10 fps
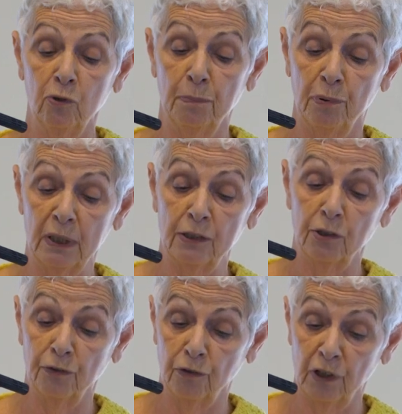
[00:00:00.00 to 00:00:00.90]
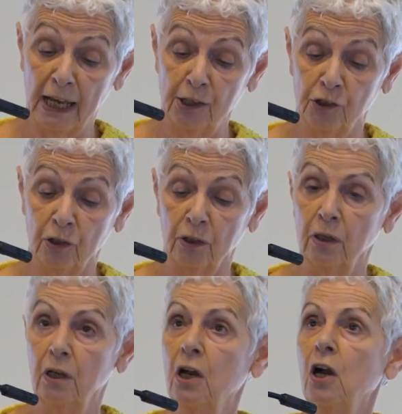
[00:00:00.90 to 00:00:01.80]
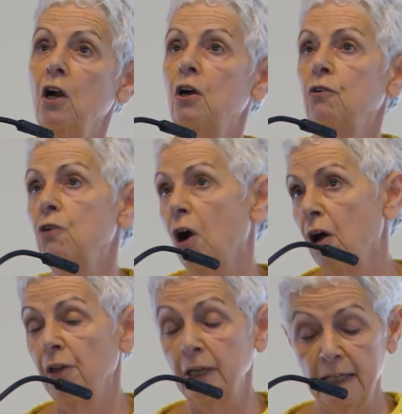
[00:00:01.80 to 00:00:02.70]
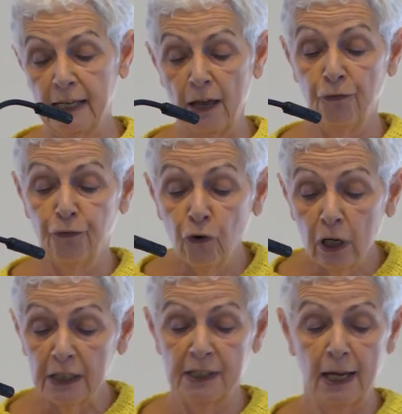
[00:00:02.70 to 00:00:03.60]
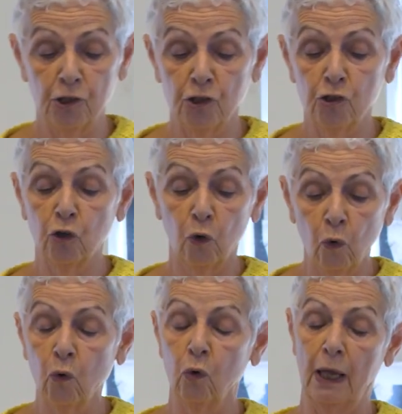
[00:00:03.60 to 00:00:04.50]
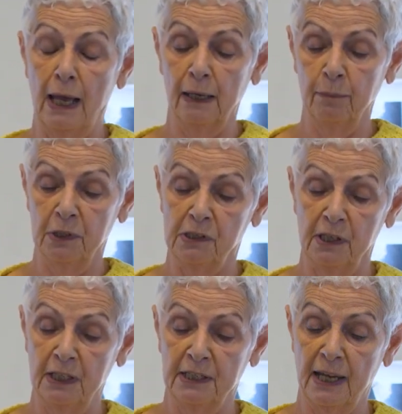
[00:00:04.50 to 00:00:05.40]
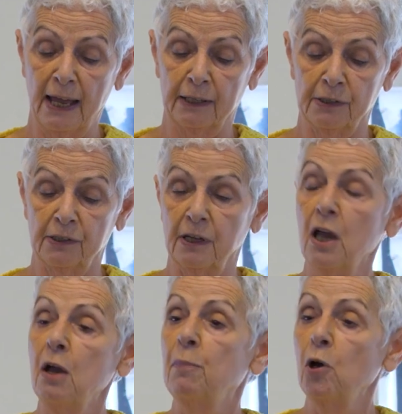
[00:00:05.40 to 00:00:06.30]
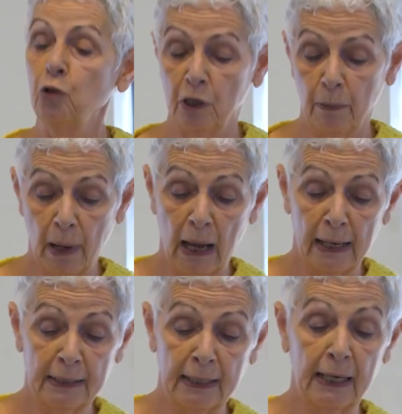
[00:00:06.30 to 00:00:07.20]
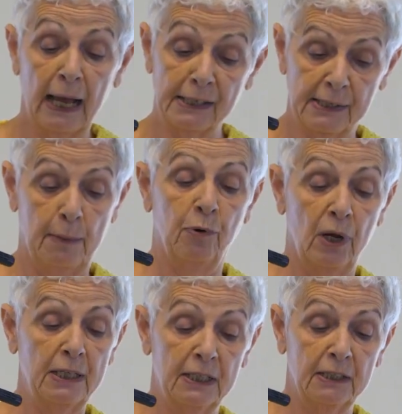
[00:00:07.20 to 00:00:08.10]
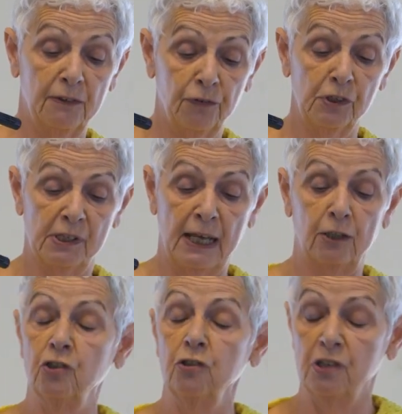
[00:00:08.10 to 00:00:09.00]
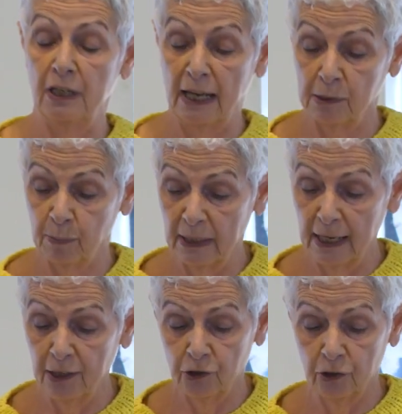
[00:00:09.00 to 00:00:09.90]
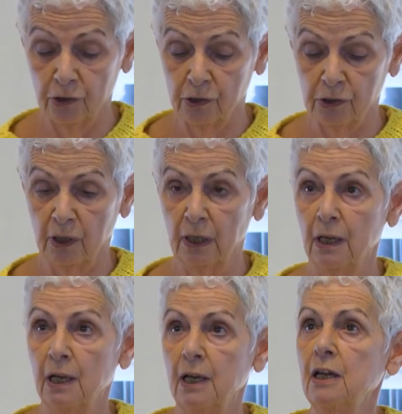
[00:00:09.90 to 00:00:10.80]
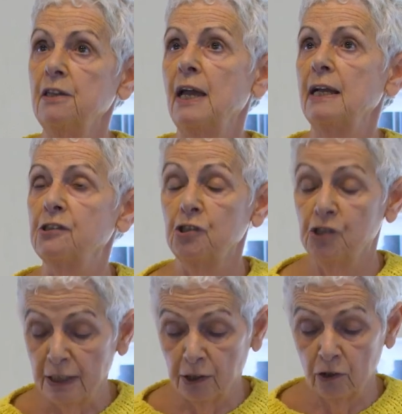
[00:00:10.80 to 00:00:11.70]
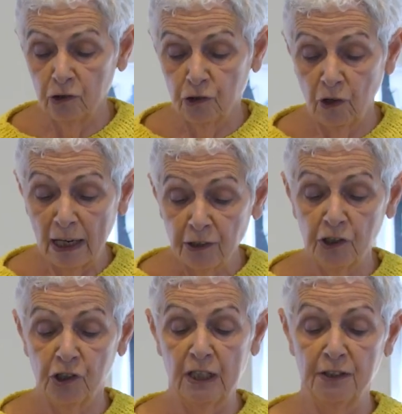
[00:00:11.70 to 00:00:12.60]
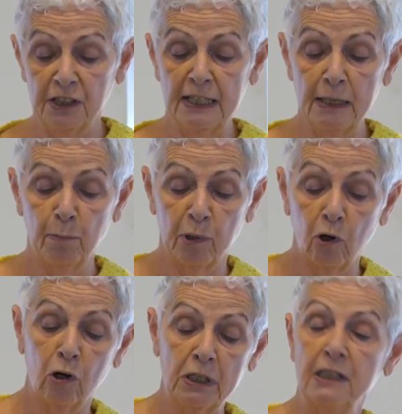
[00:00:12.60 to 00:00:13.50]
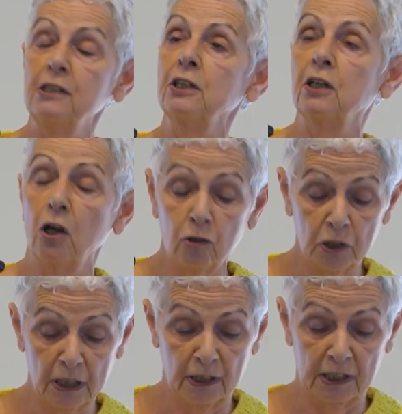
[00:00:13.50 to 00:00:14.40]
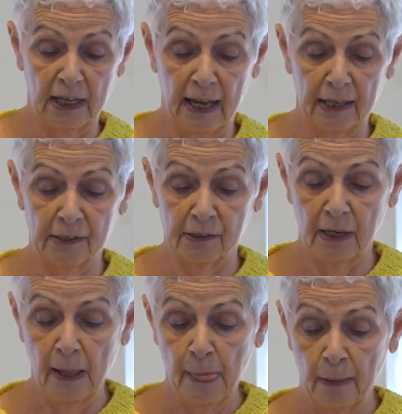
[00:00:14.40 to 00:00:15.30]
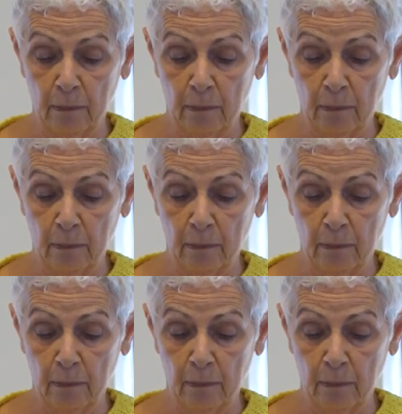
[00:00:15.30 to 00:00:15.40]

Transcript: blueprint of creation. Rather, he gave full attention to all elements in the text, both combining and separating different sections and explanations. The exegetical strategy that he employed in decoding the text